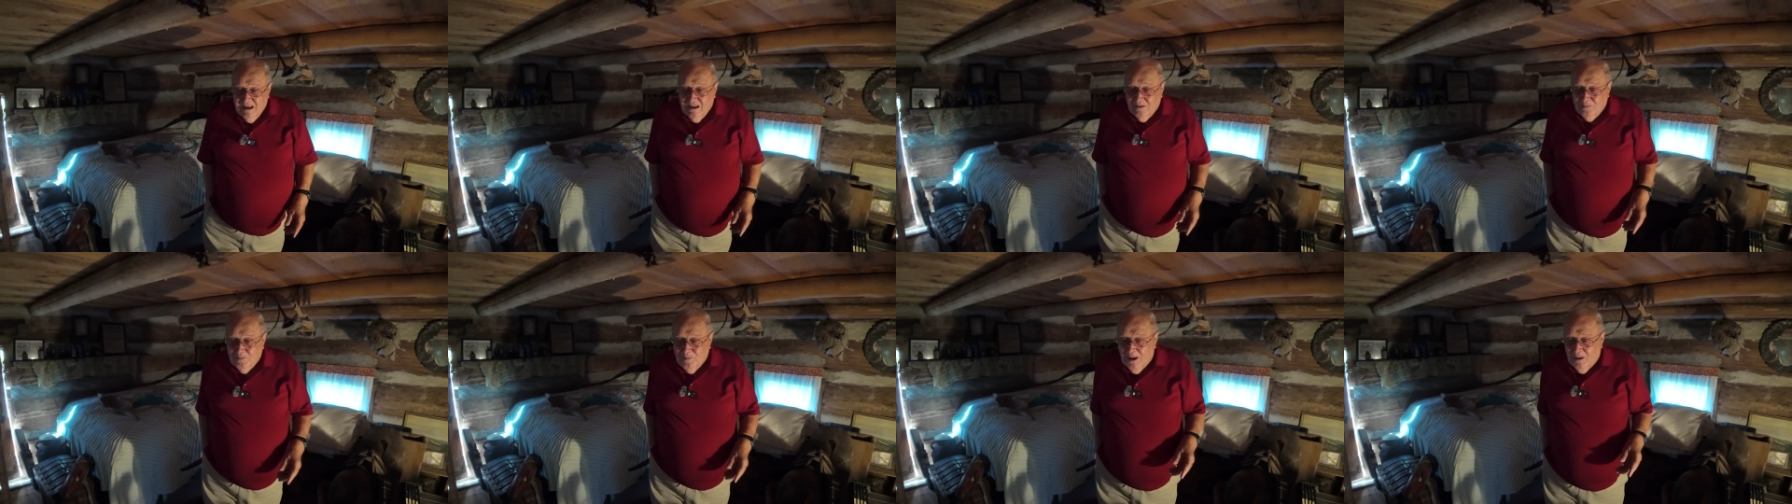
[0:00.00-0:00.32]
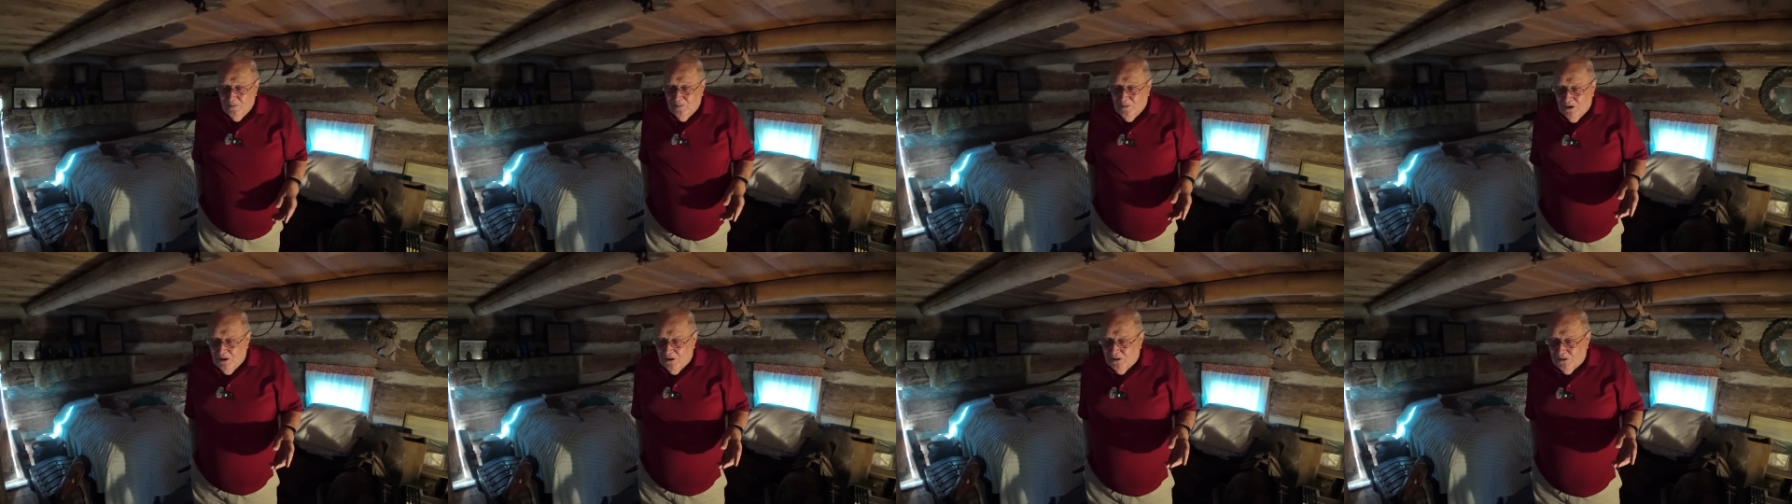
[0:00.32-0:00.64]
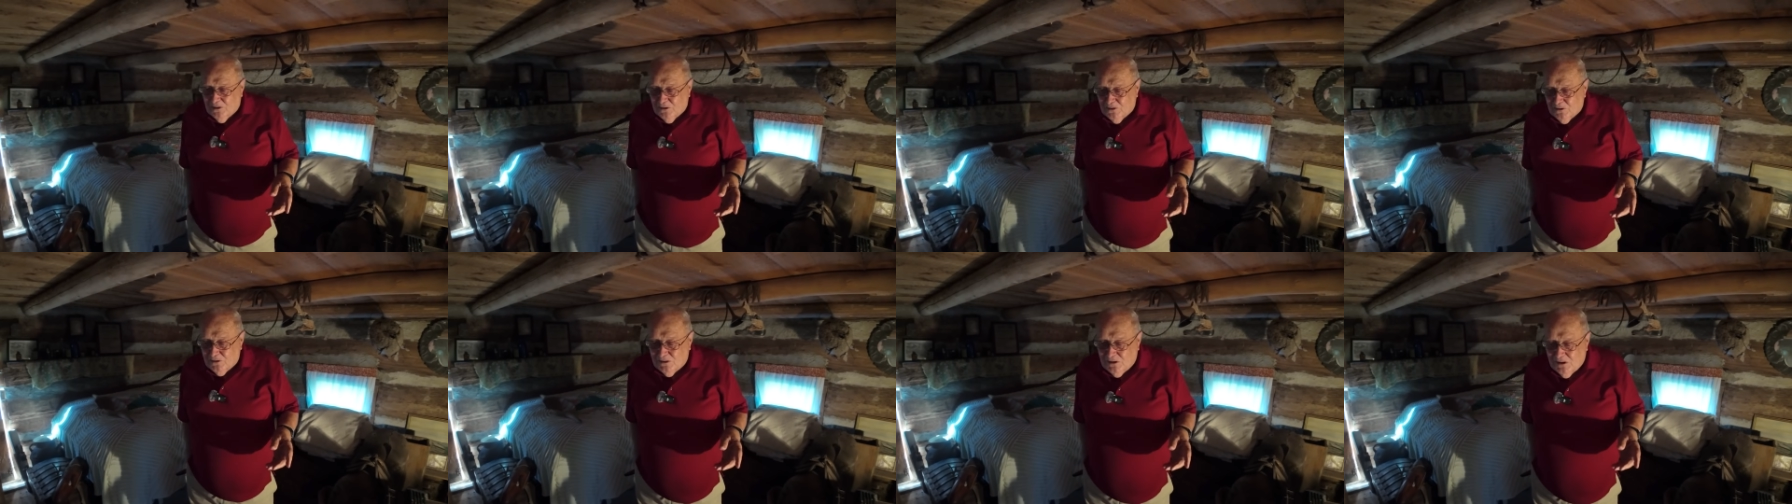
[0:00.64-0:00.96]
And my
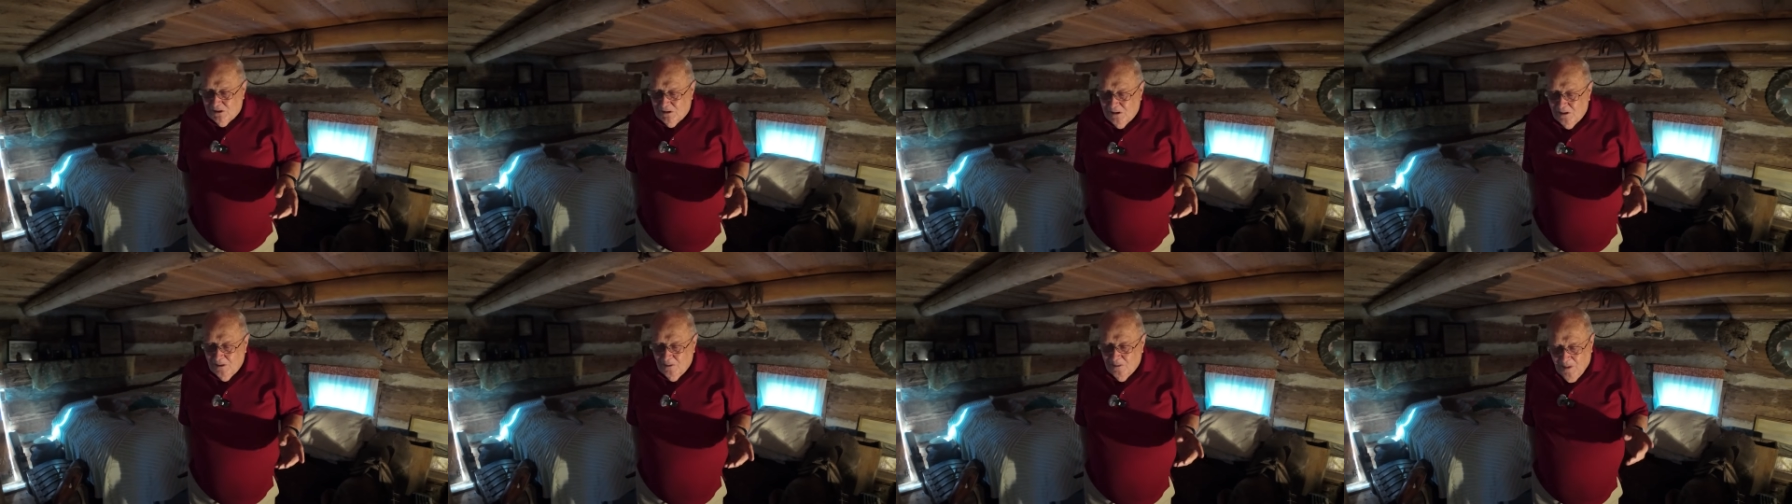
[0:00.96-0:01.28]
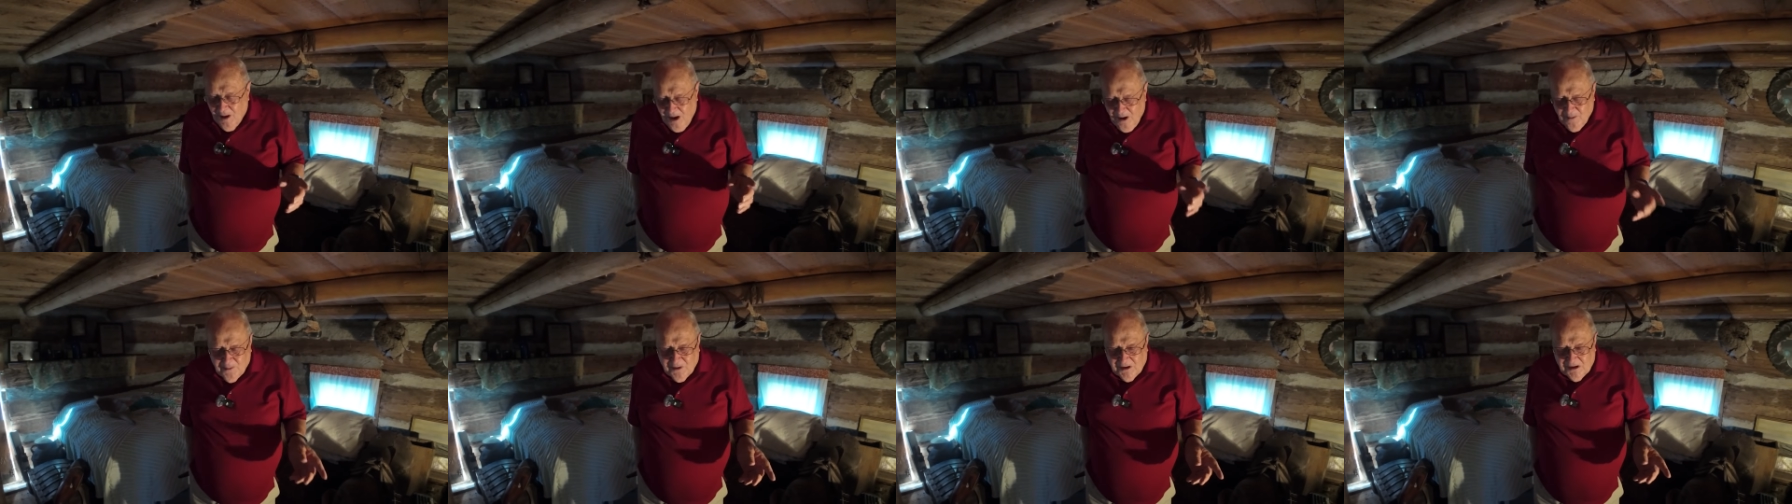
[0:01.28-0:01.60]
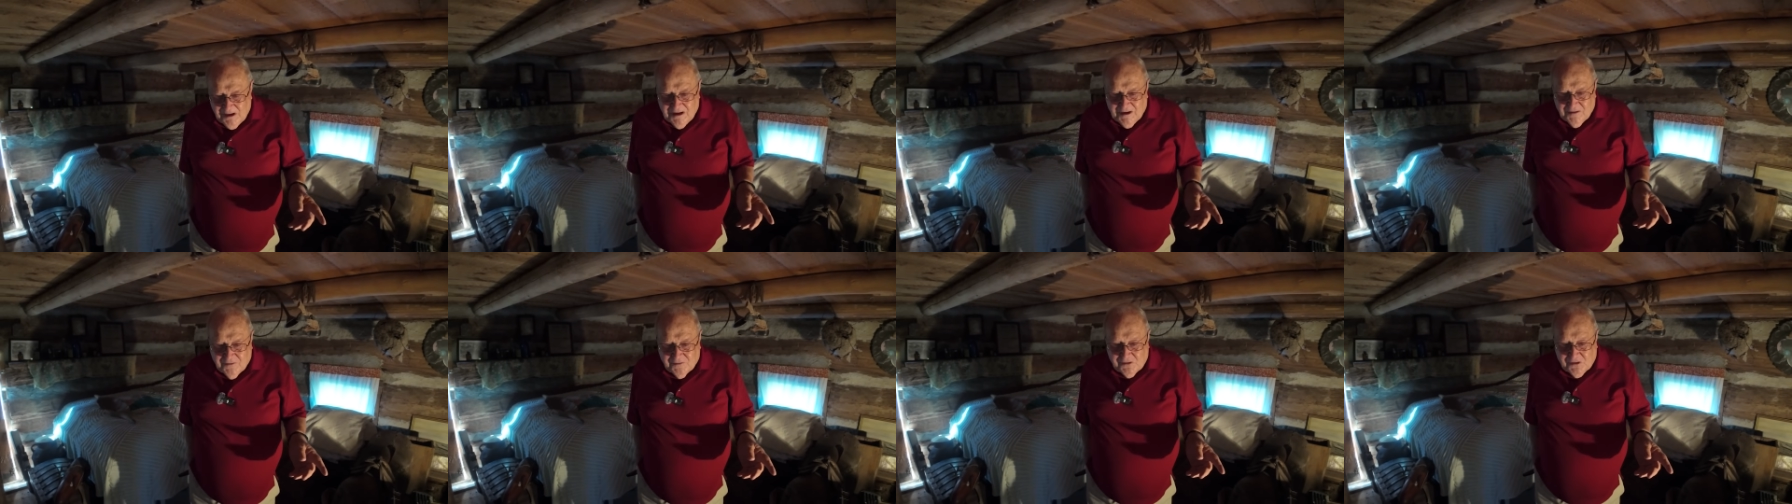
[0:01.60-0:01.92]
mother's mama
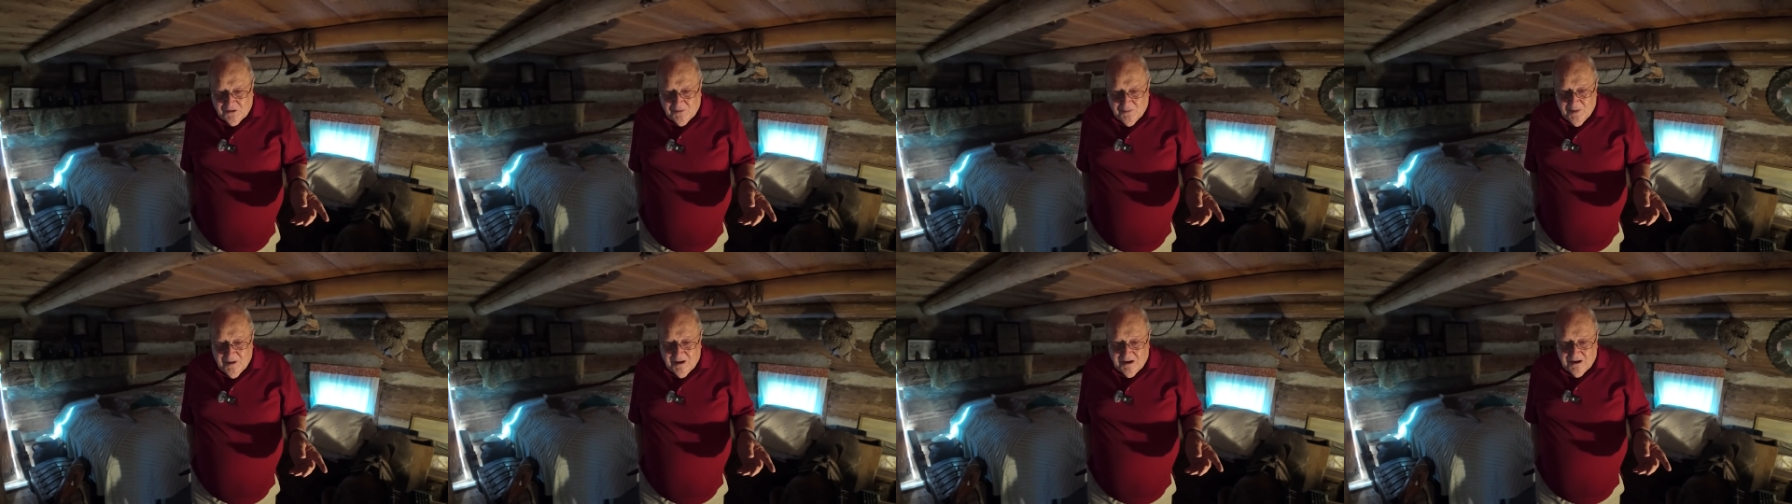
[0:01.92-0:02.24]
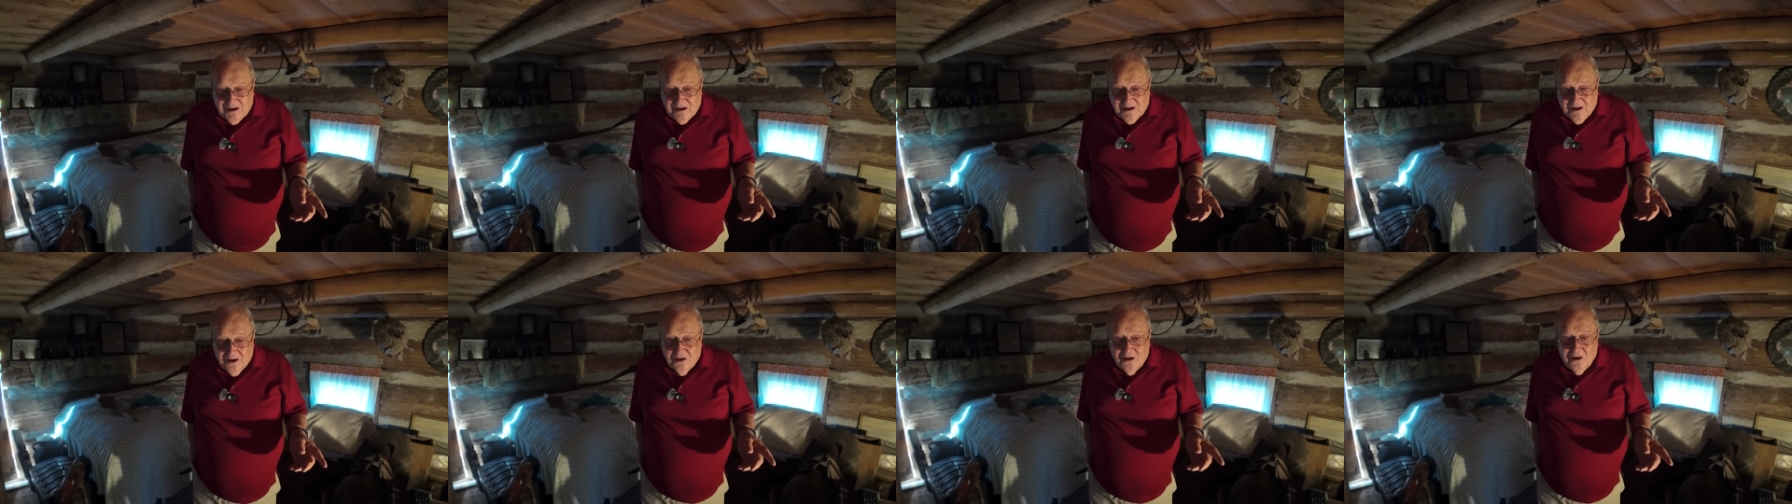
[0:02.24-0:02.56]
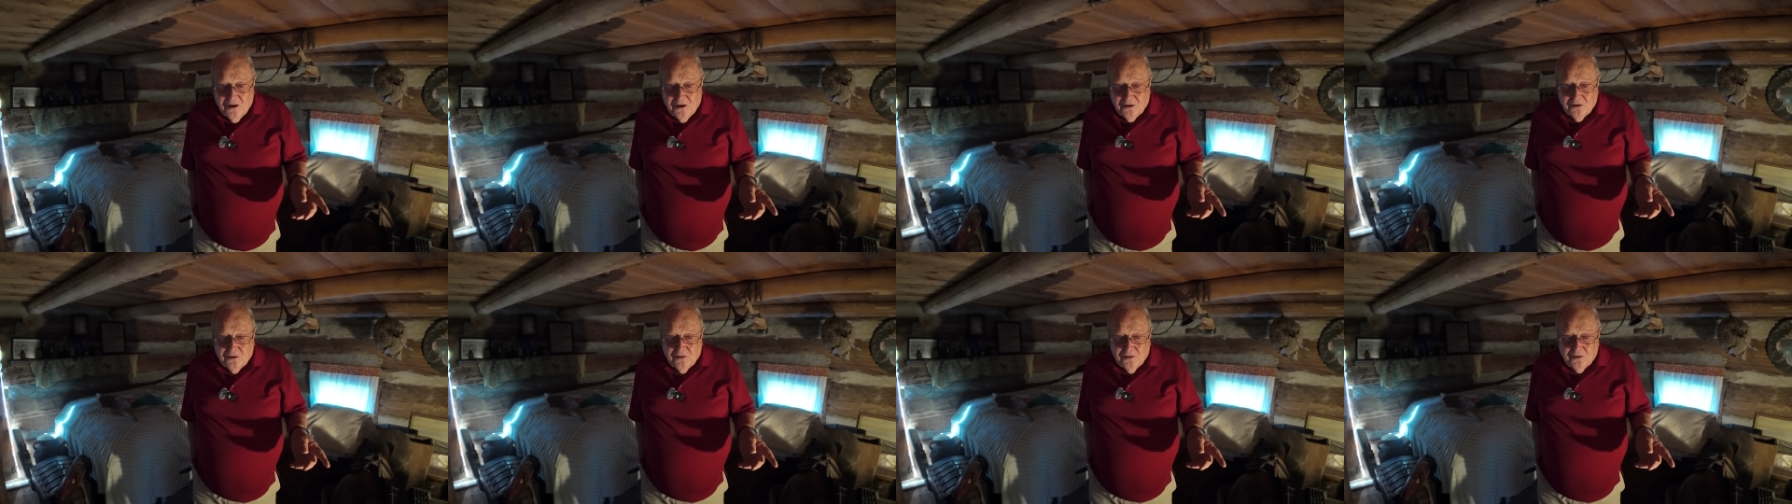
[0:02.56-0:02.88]
lives to be
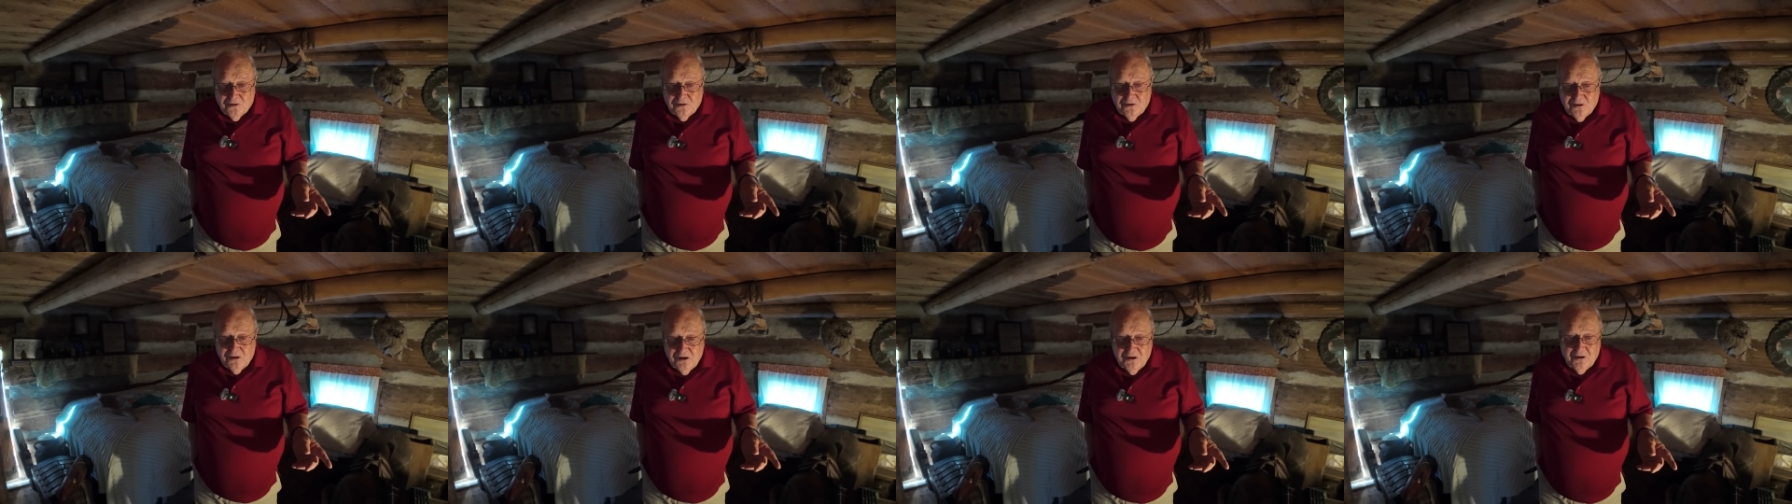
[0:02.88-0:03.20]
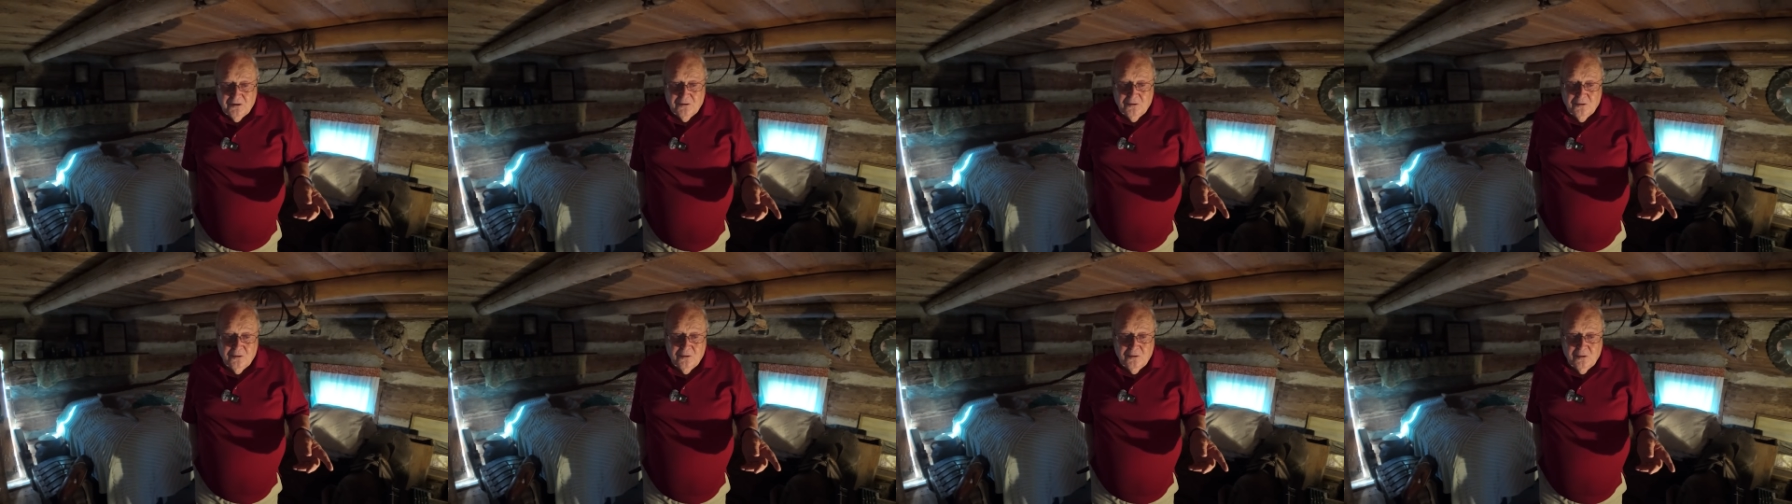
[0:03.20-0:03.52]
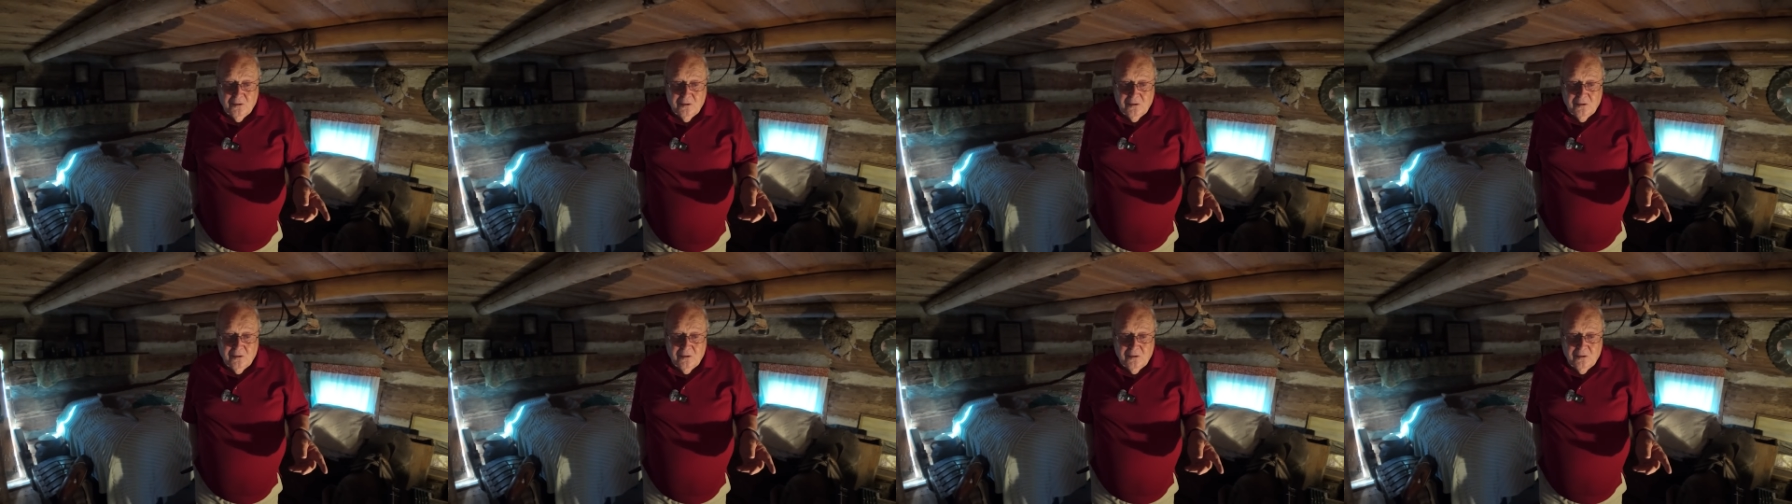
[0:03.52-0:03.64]
102.